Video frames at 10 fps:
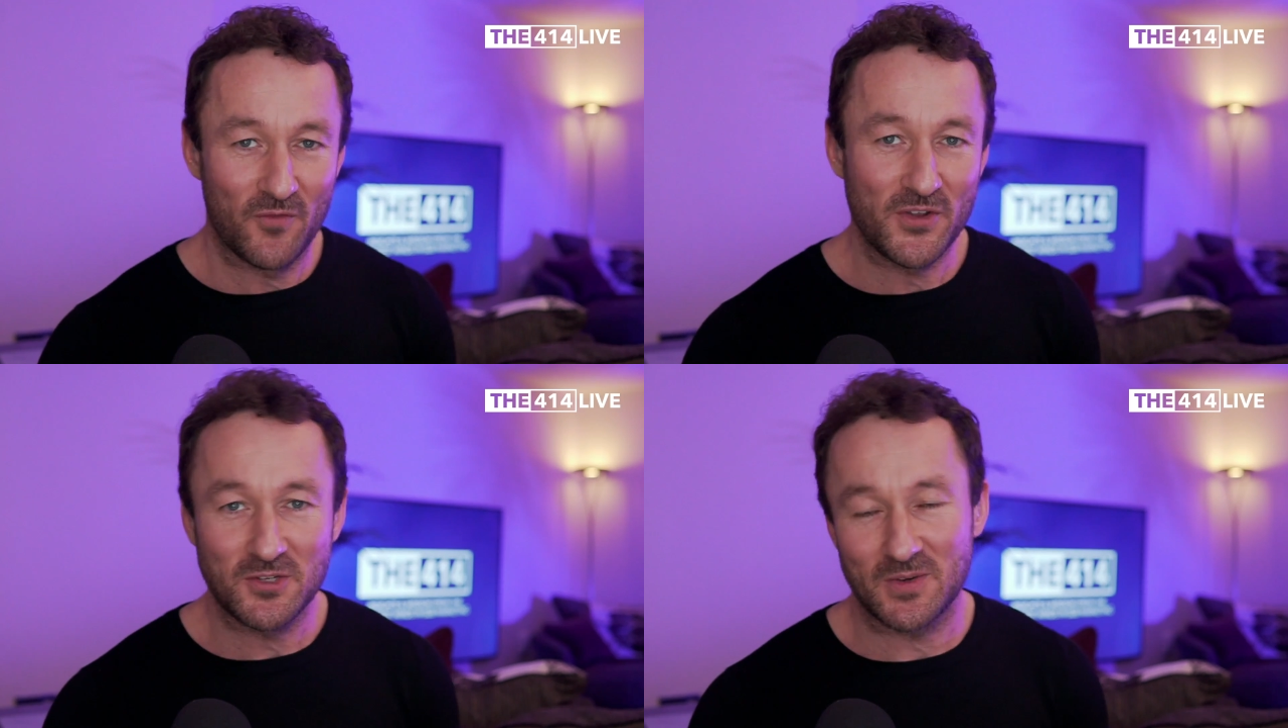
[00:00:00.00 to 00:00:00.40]

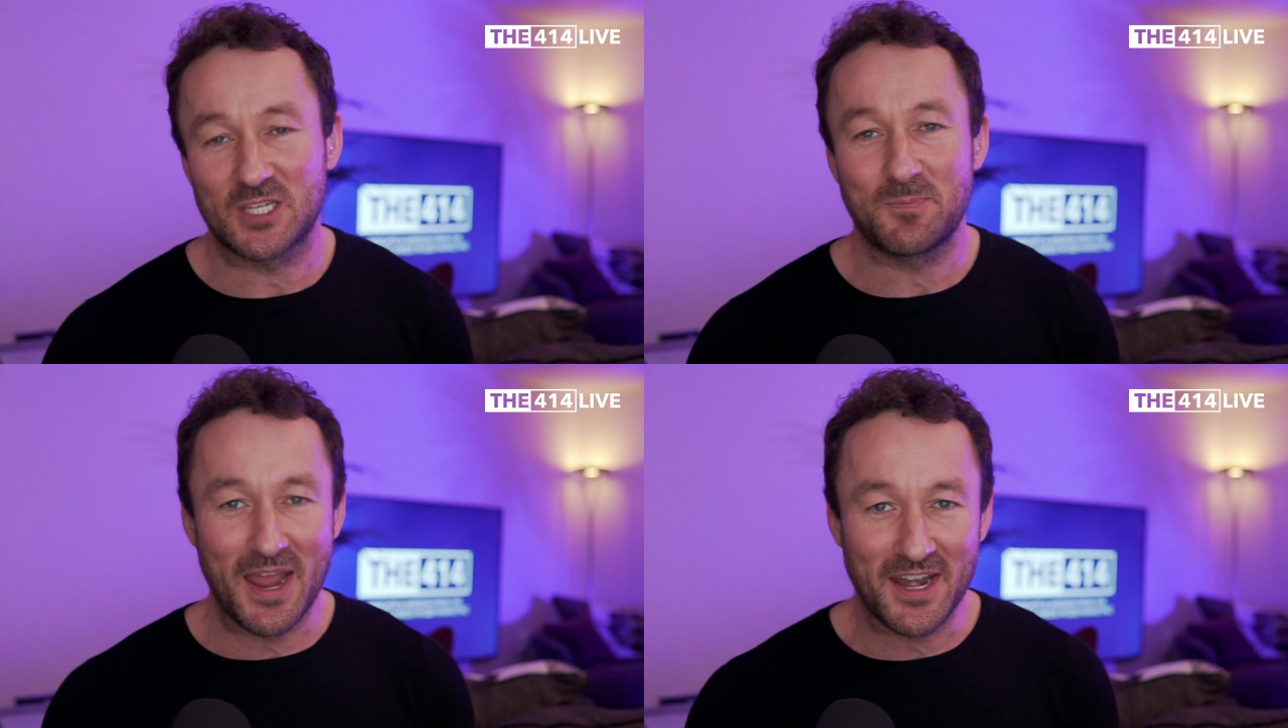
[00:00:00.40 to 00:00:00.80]
for you to
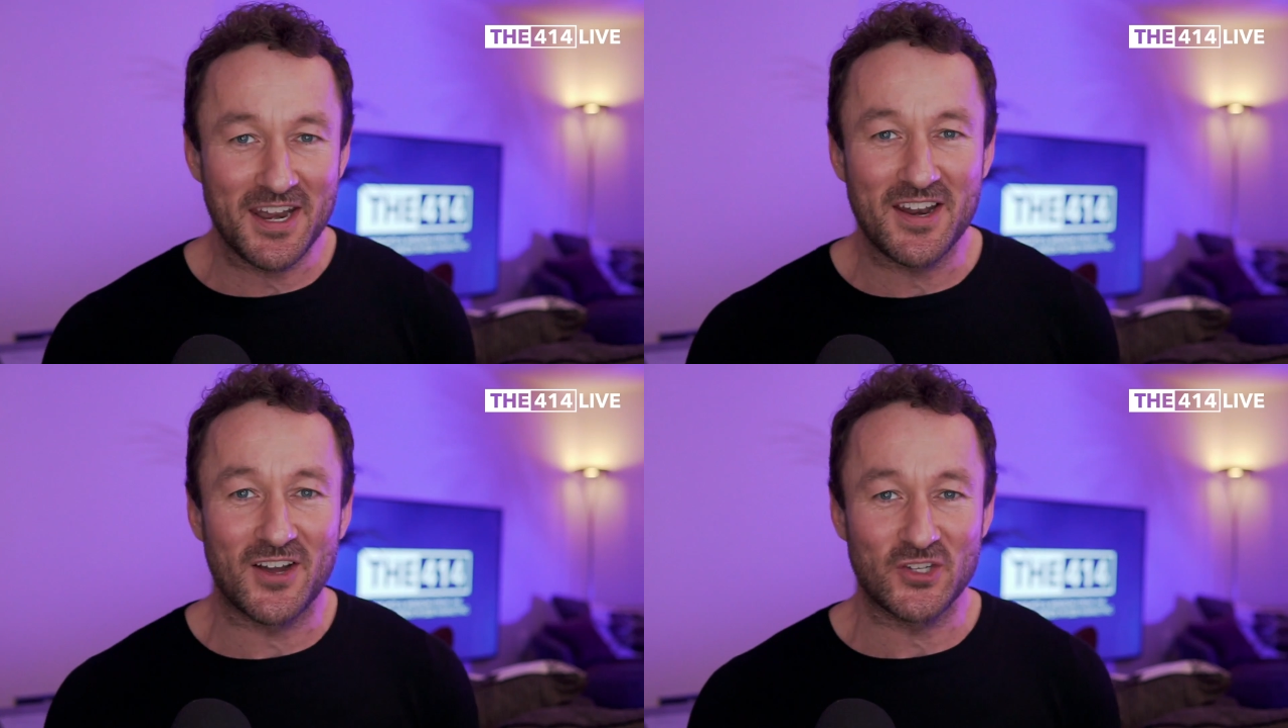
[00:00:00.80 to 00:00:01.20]
expand
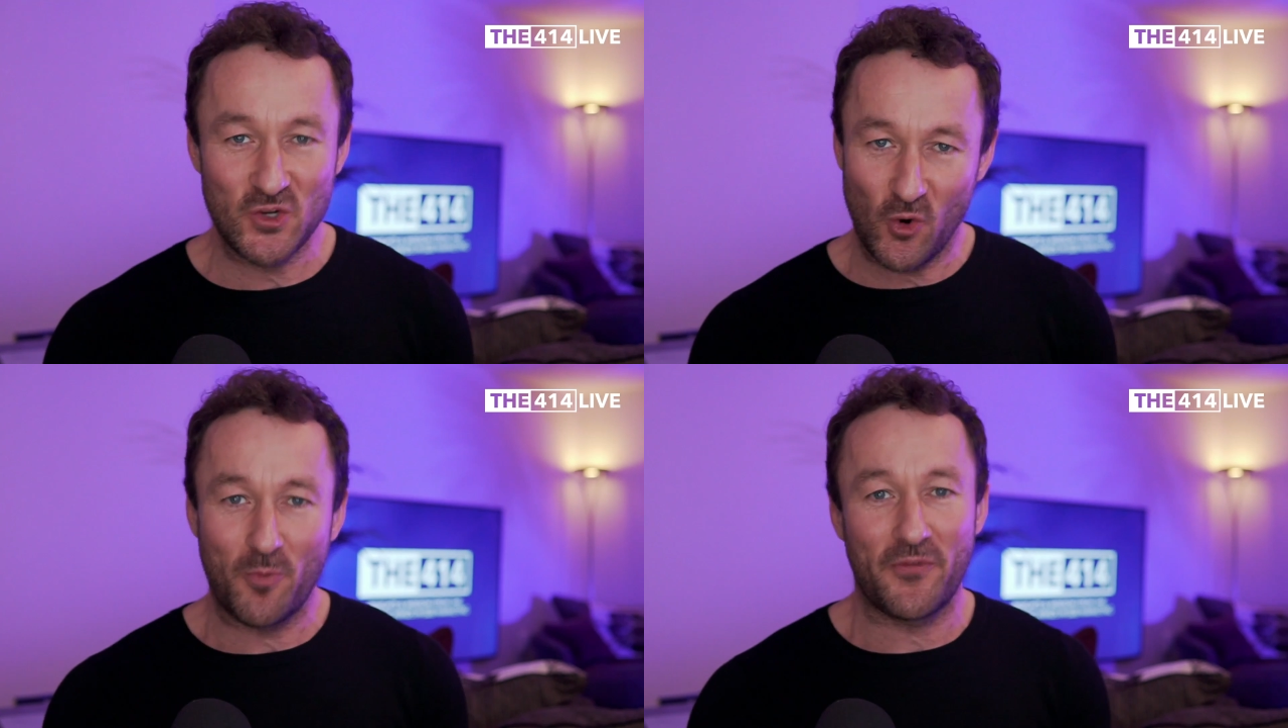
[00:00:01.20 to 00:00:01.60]
and enhance
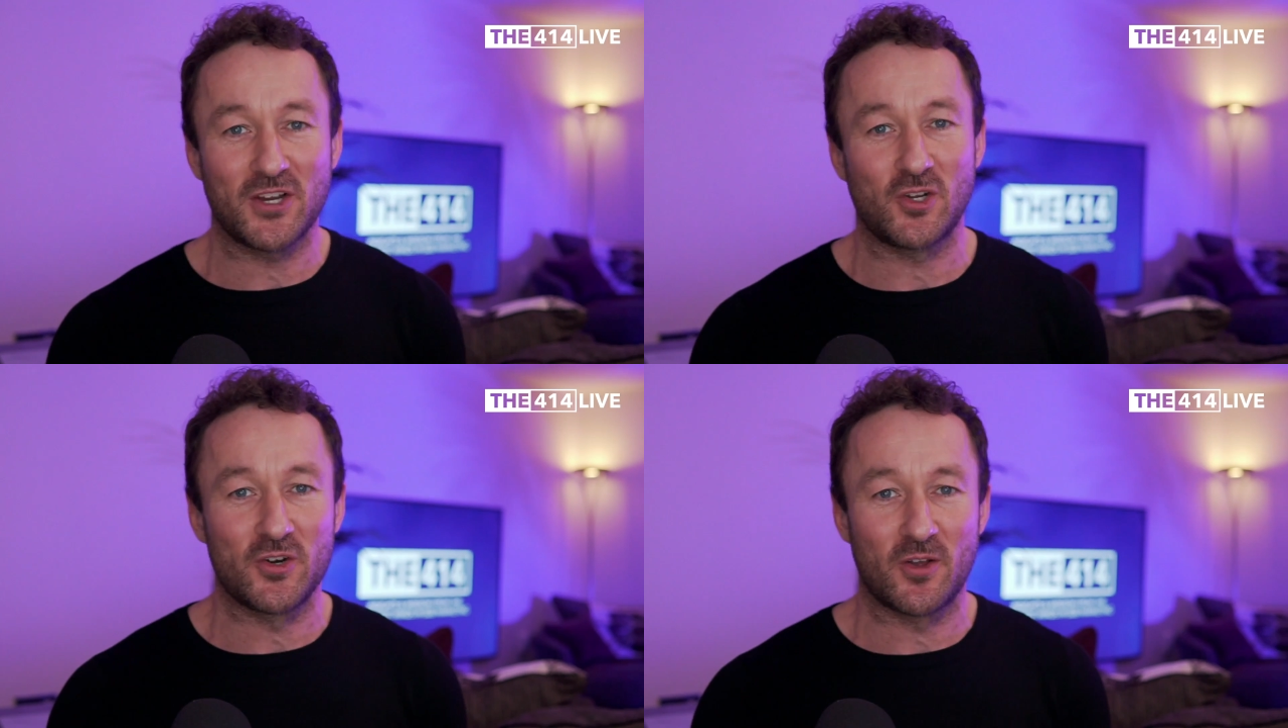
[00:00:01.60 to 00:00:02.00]
your
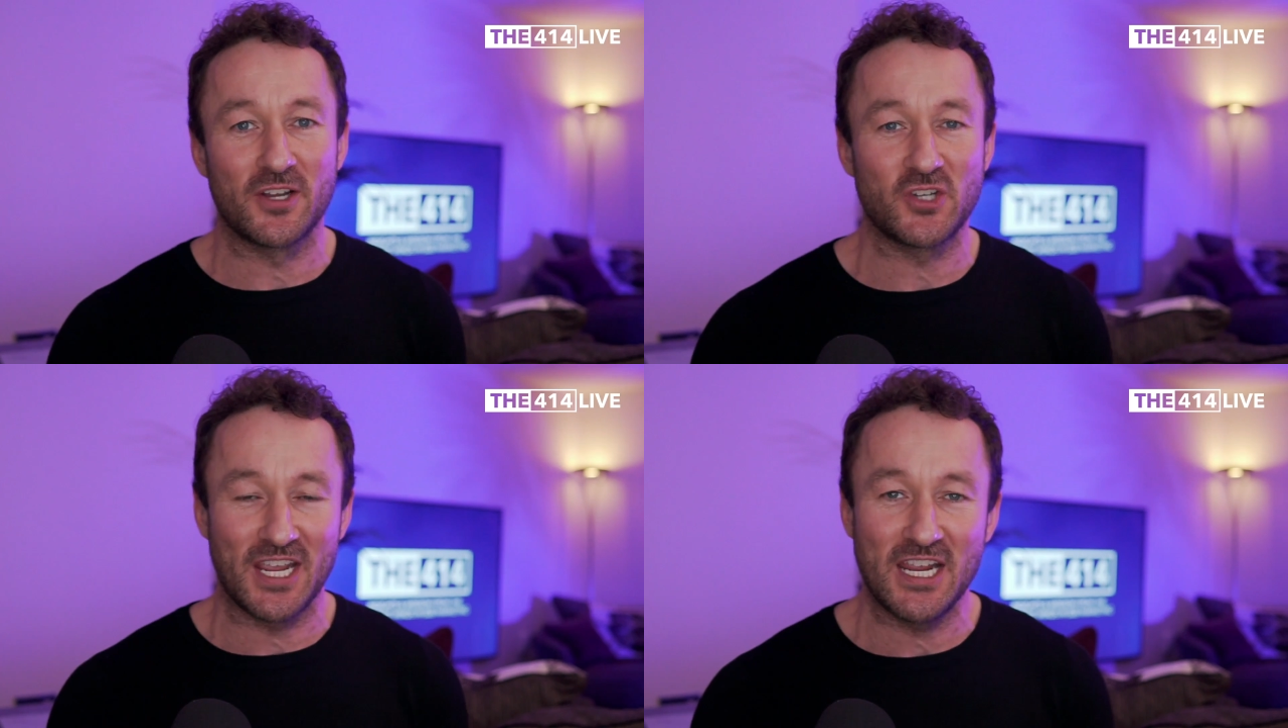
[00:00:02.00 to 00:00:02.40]
professional
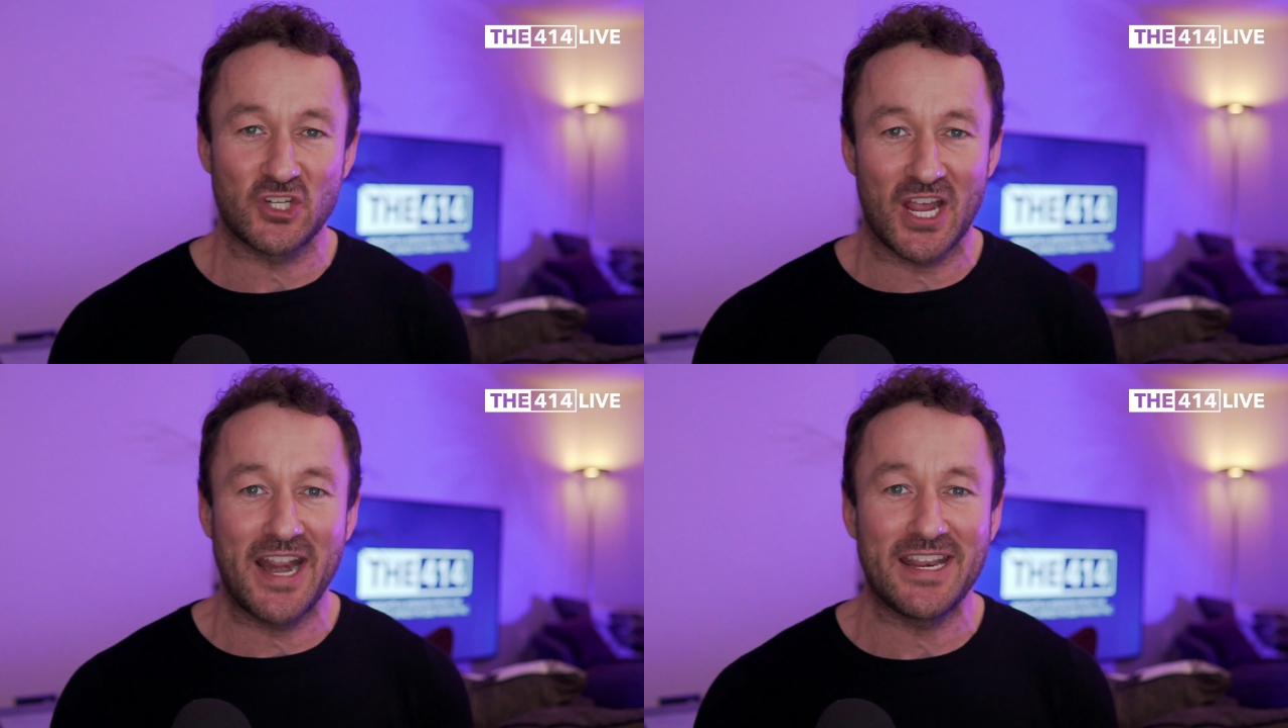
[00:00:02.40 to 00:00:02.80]
knowledge
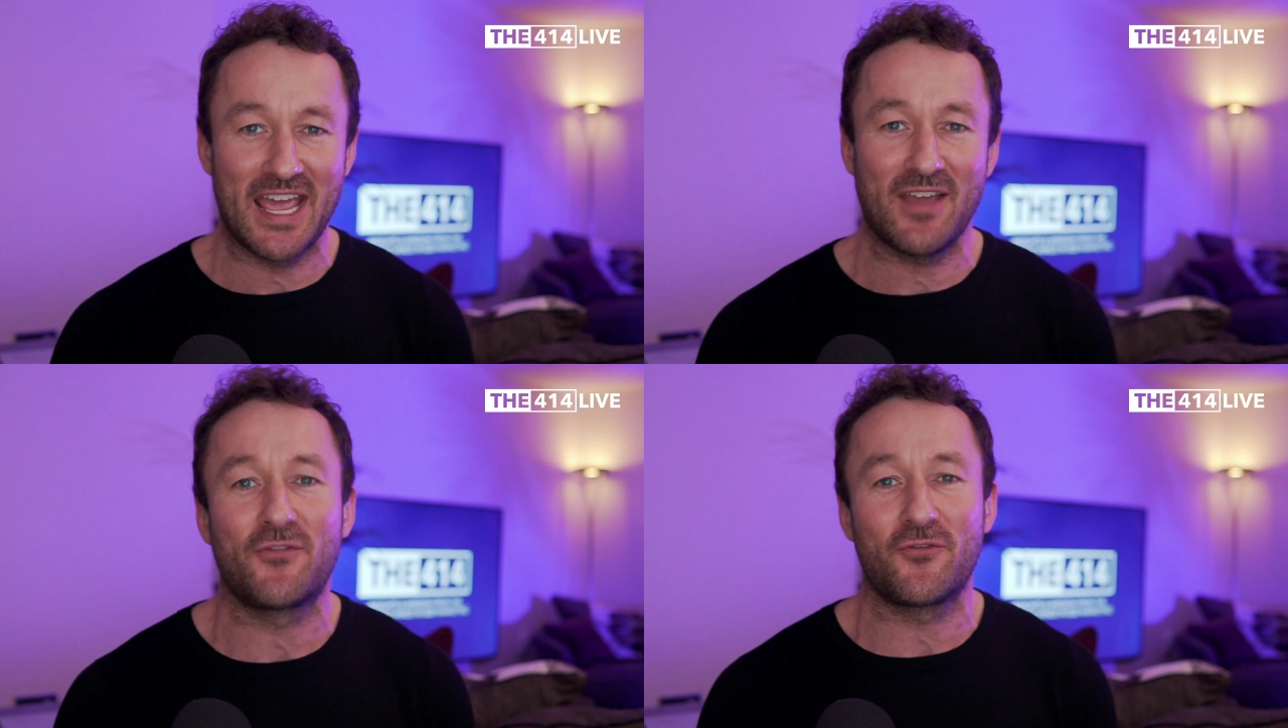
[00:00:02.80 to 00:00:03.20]
each and
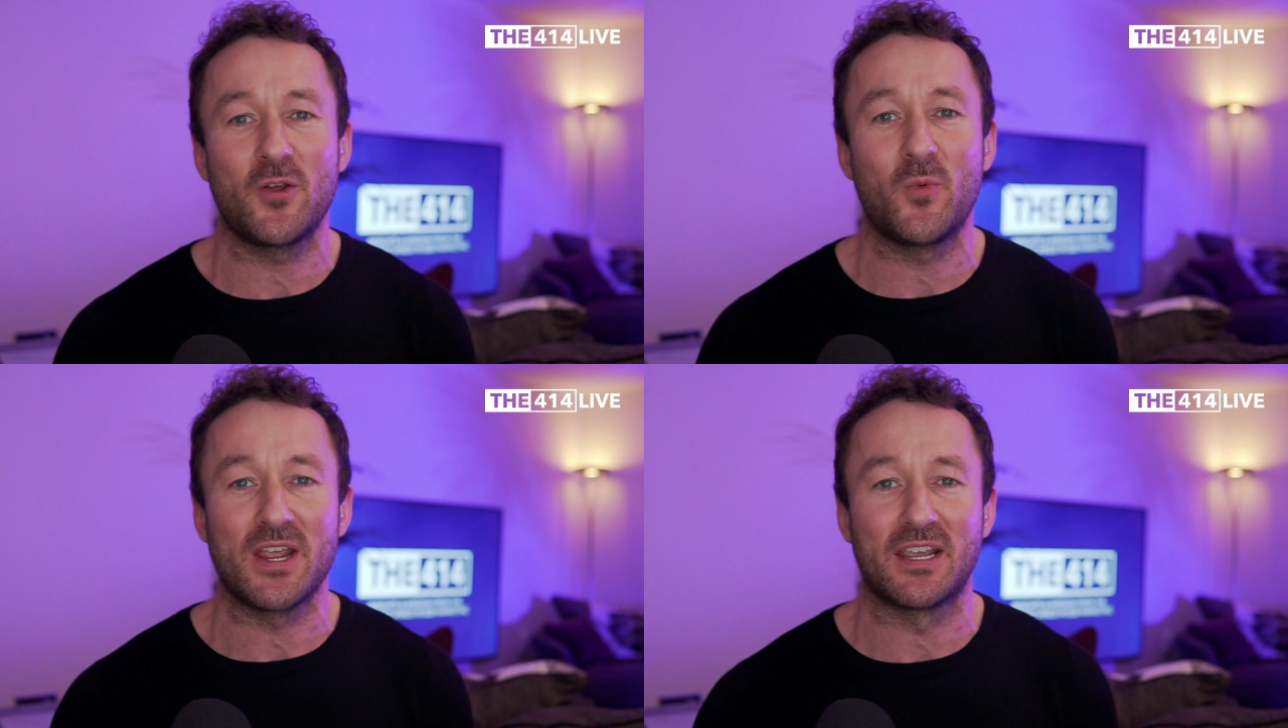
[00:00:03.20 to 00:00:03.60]

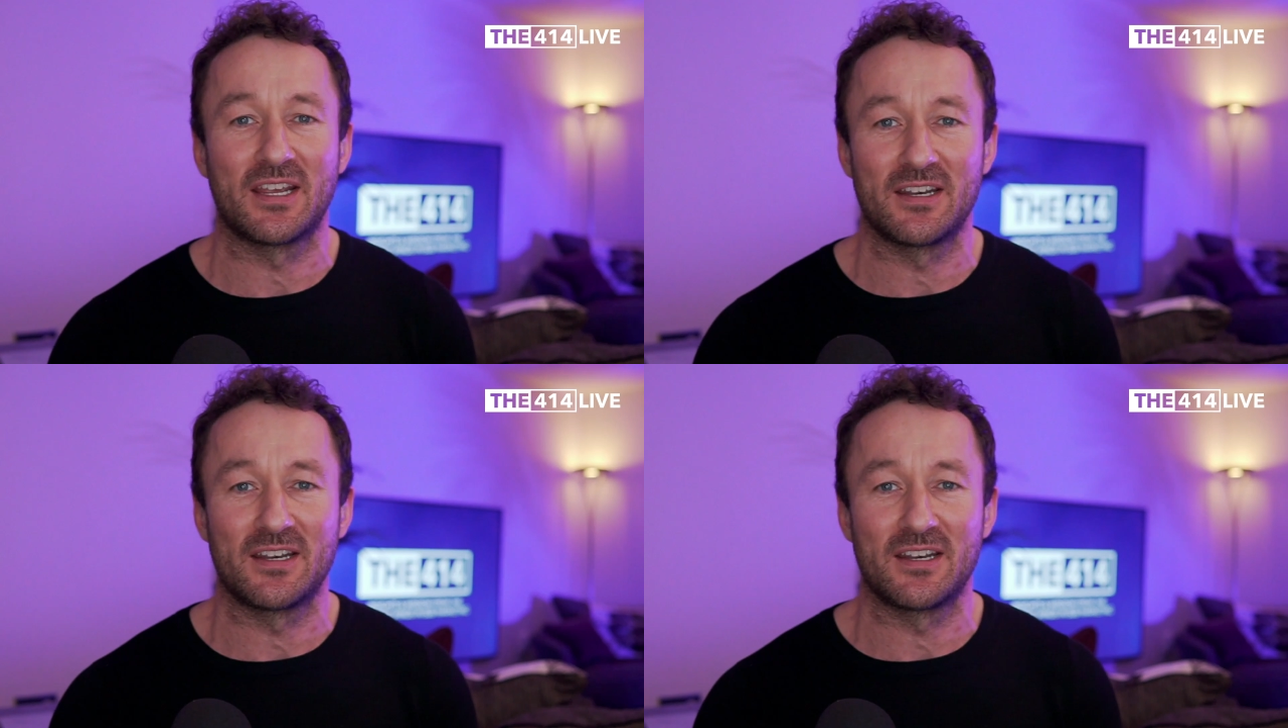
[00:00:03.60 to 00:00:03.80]
every week.